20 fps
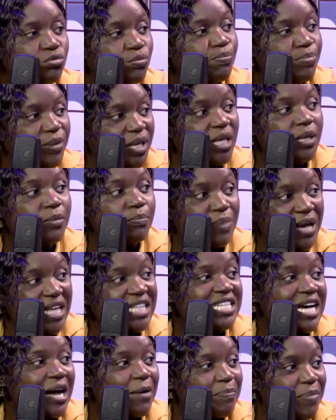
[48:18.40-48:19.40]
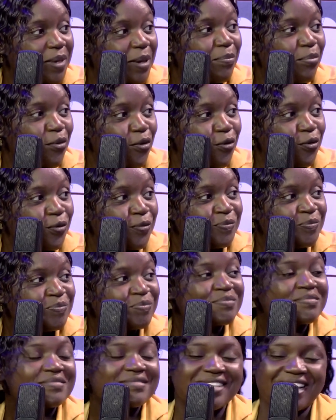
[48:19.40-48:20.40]
to be better people.
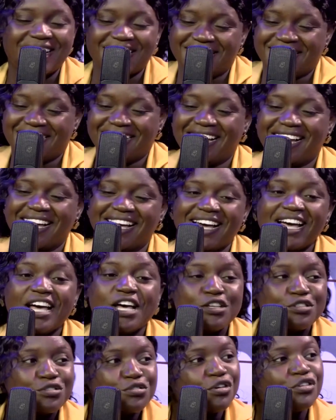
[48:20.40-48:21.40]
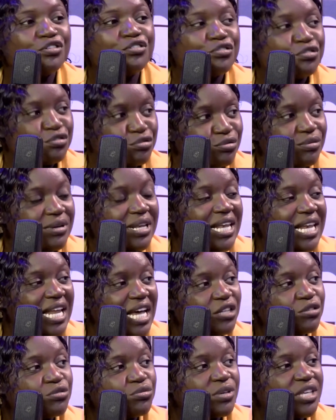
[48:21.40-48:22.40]
So you should
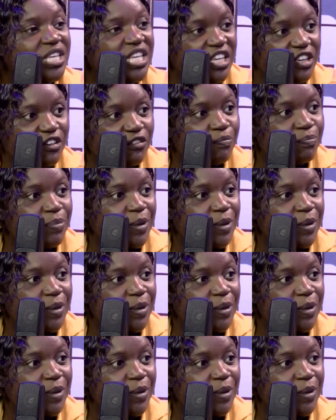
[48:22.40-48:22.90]
learn to give